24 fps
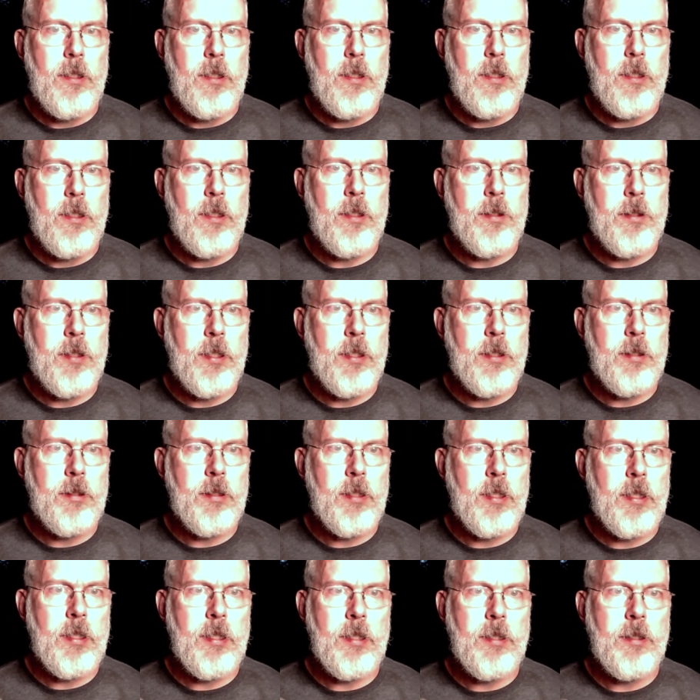and then
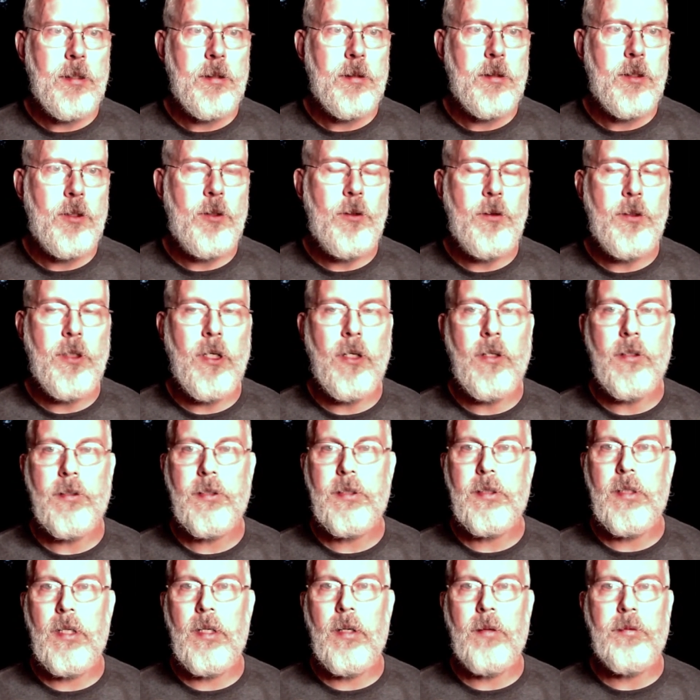uh, who
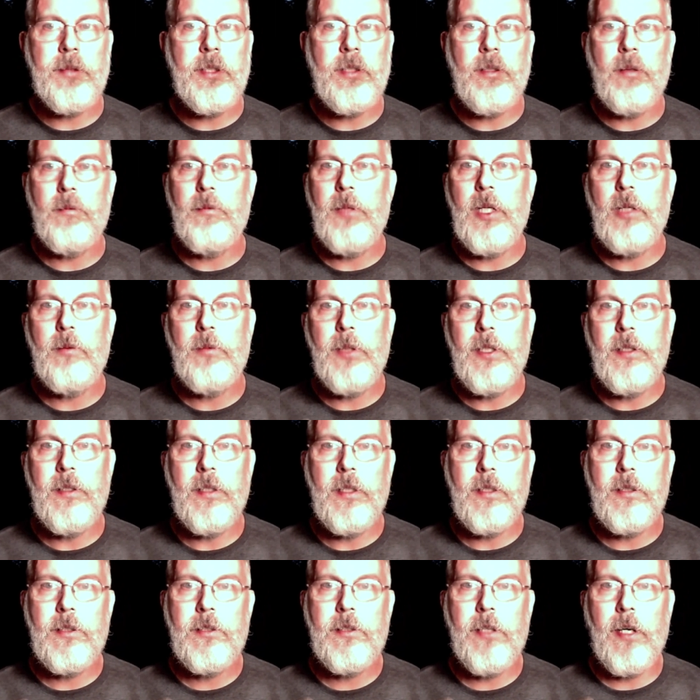knows? I mean, it may be
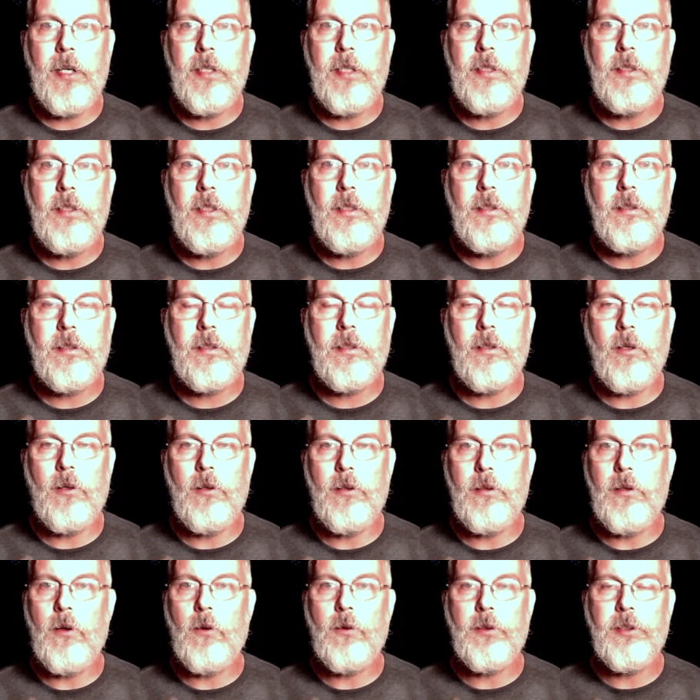that Chinese
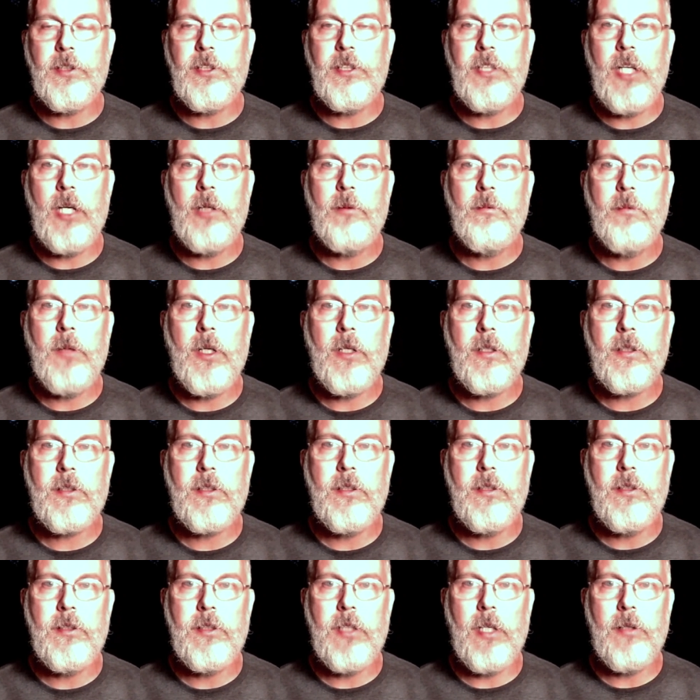or, or Zen monks
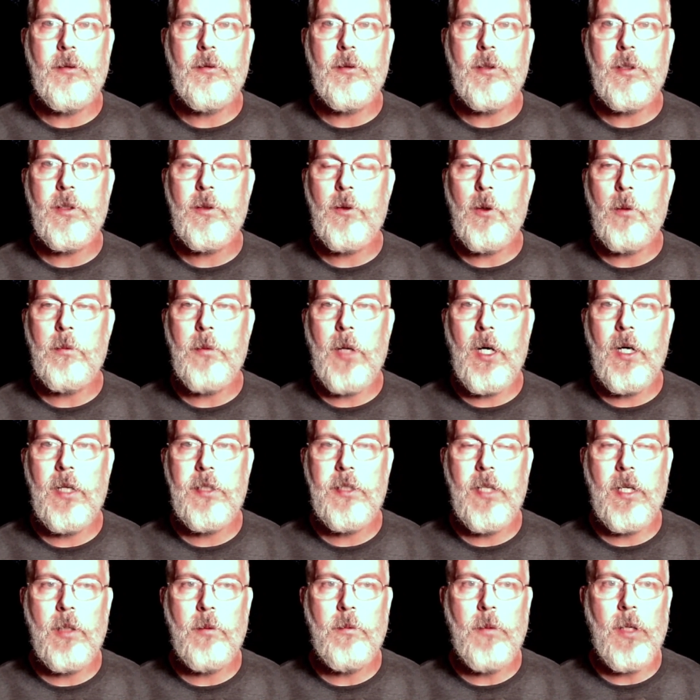in general or
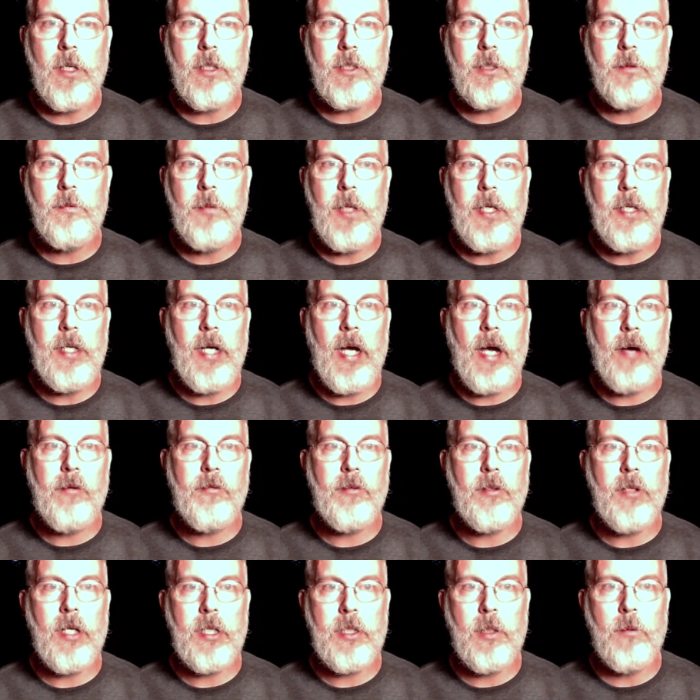Mahayana monks may
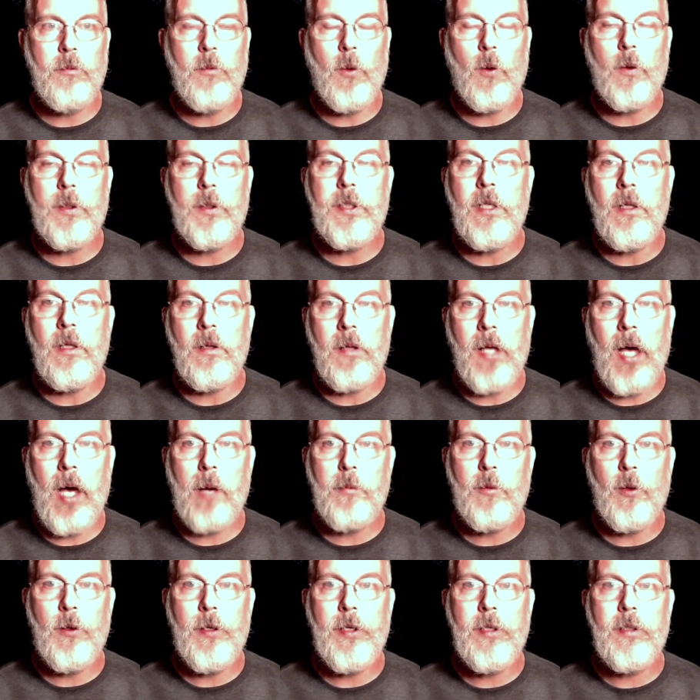have a, like a more
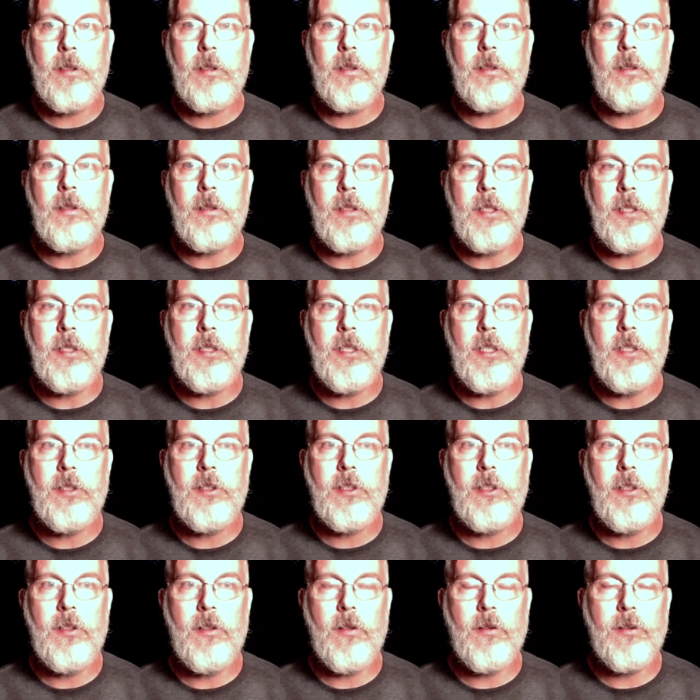elaborate
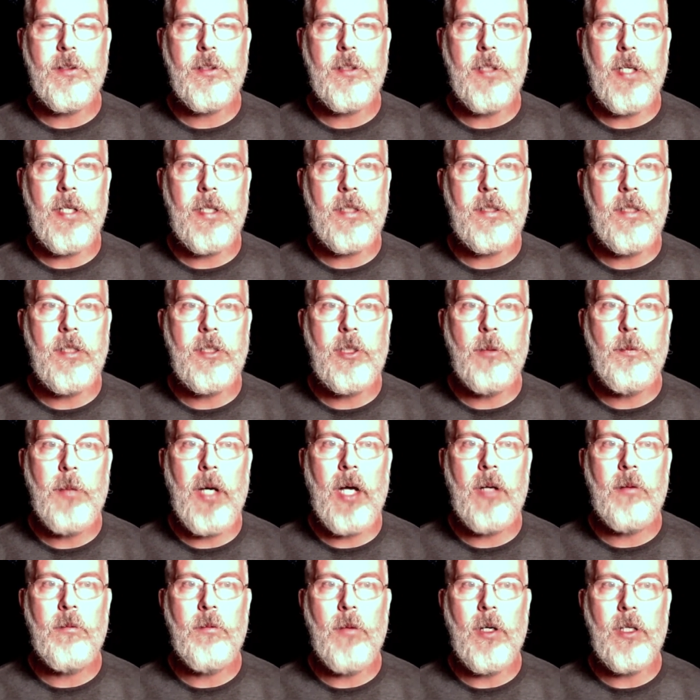lineage. You know, it's like the
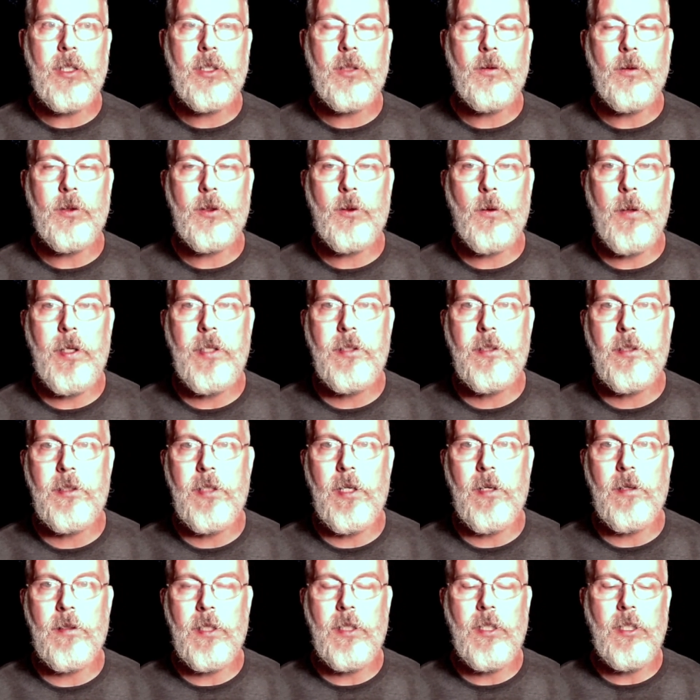Tibetan monks will trace
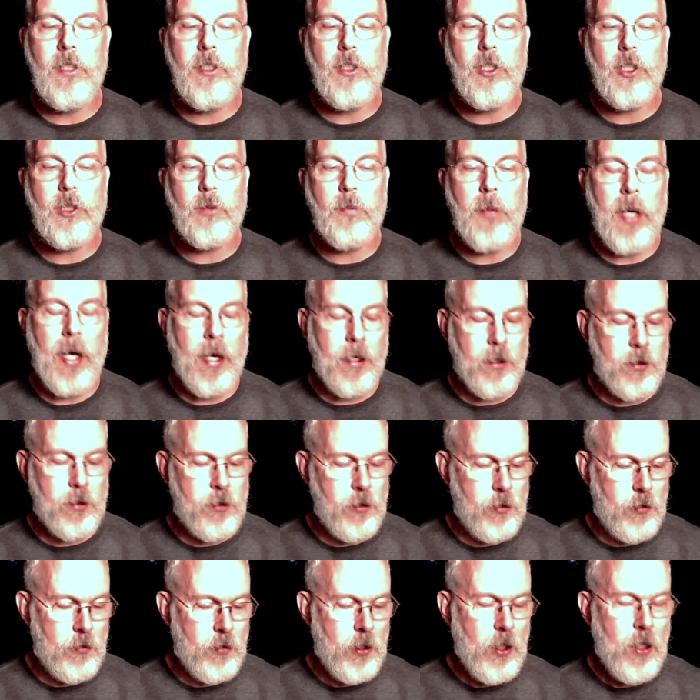their lineages back
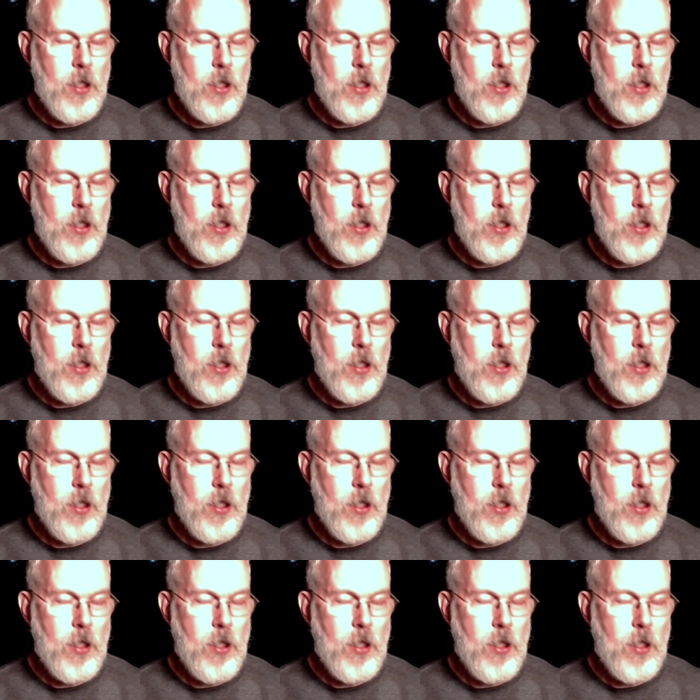to